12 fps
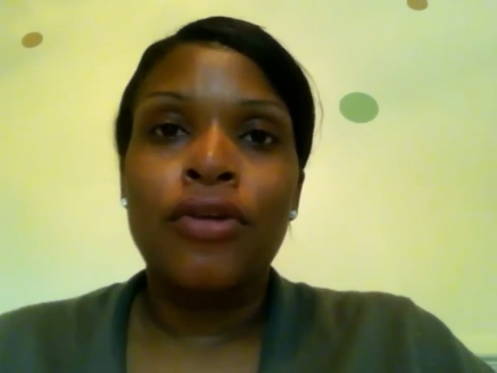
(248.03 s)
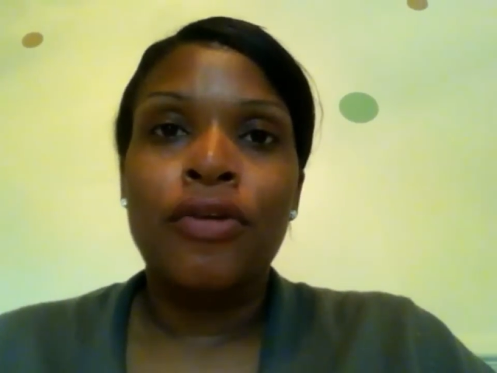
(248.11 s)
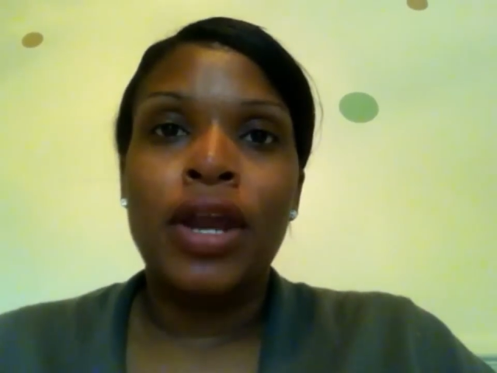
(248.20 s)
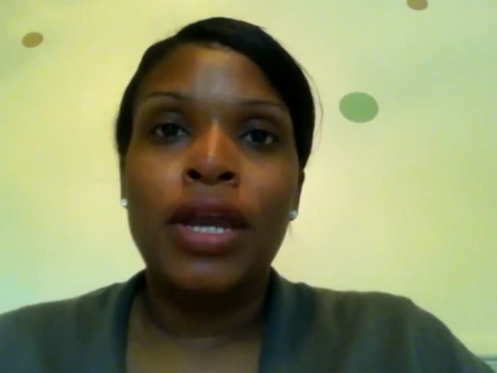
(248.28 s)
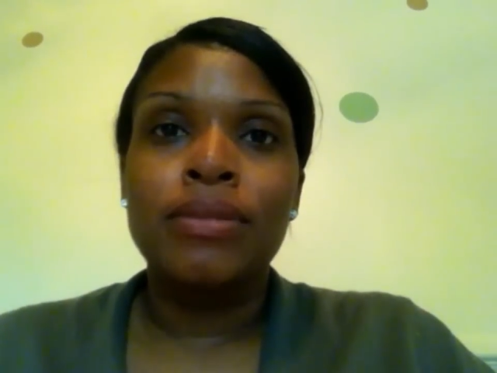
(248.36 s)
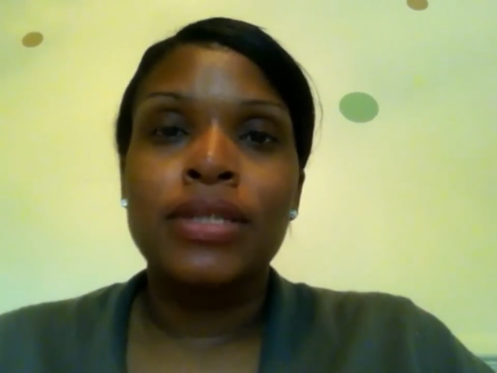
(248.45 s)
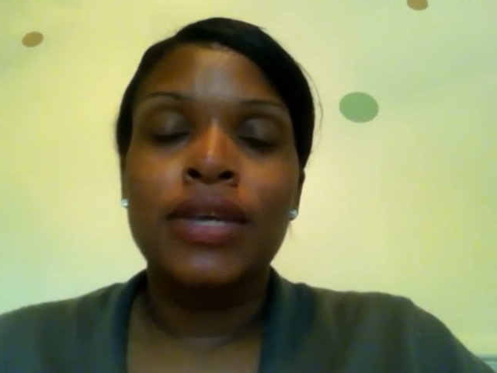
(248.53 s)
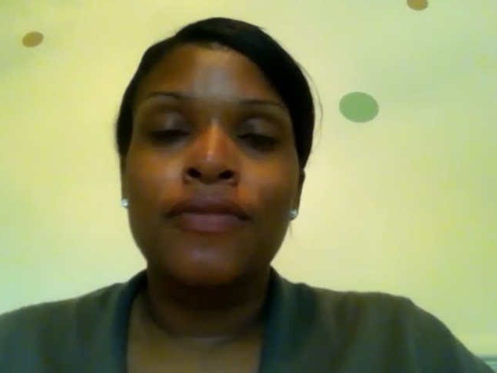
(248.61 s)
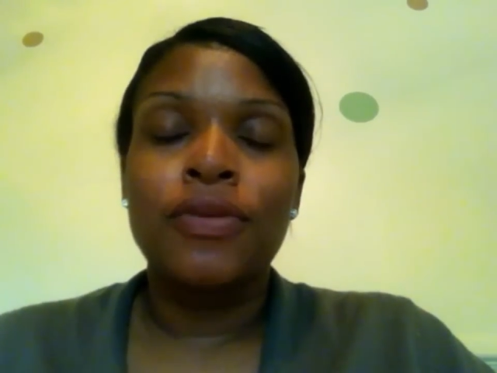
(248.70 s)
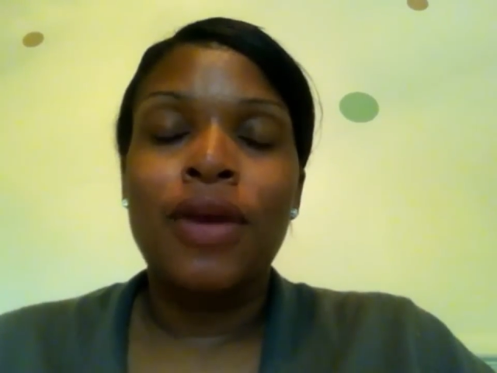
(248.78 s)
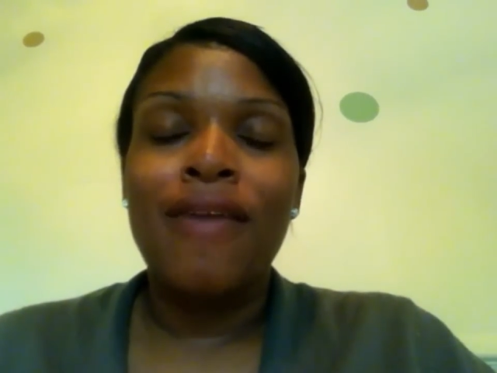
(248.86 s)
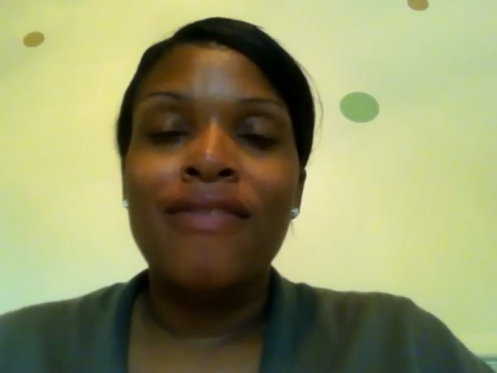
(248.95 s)
cramps
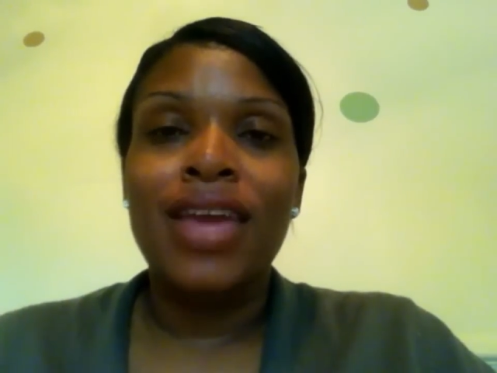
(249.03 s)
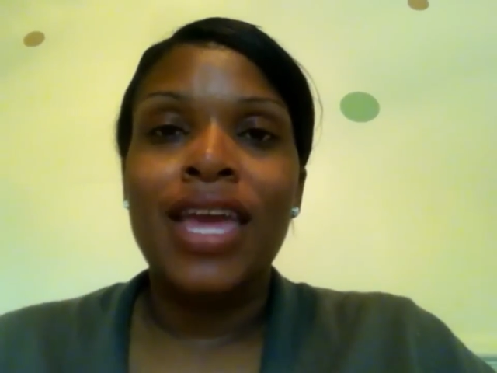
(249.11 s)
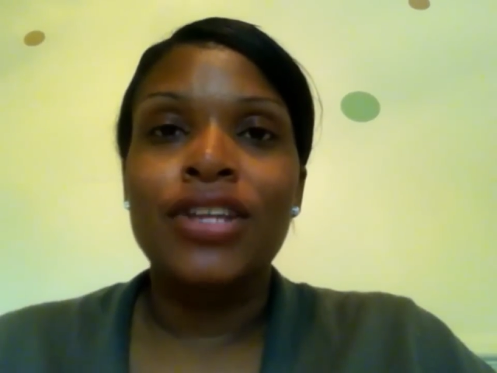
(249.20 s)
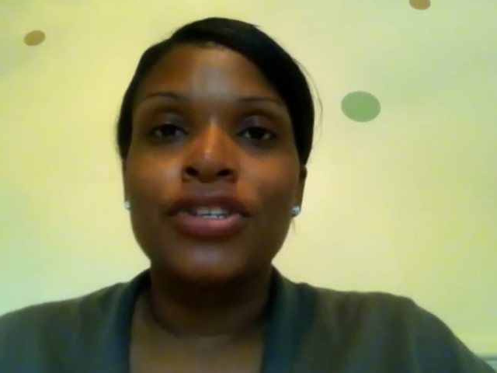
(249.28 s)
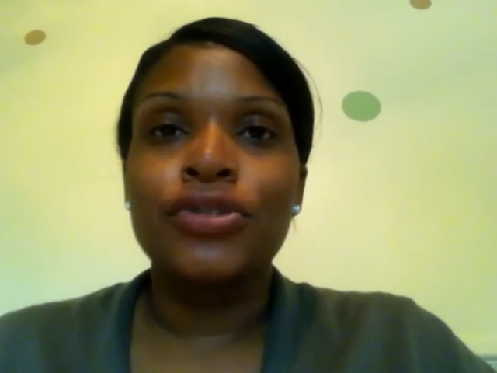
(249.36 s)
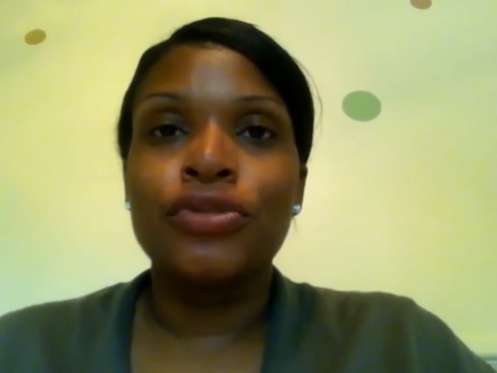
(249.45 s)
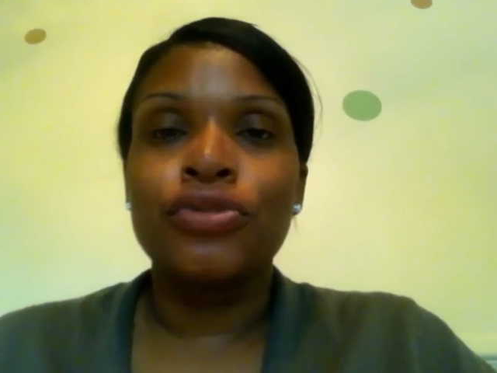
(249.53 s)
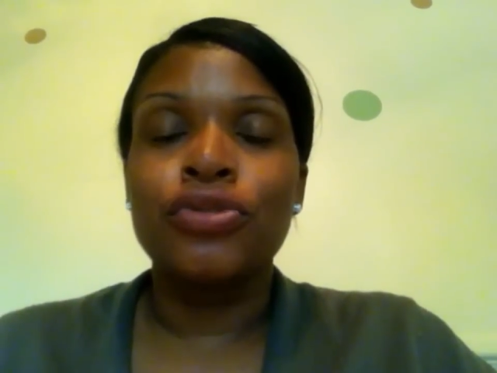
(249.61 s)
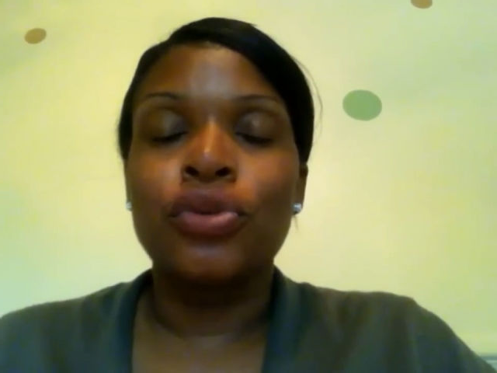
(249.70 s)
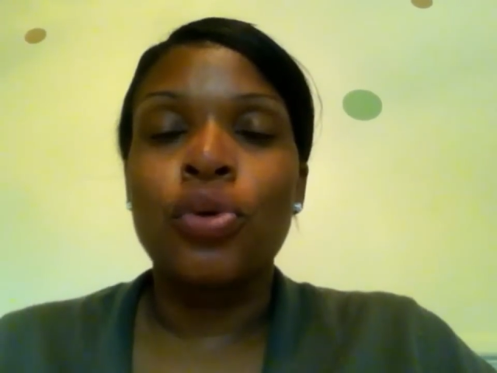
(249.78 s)
if you haven't had children,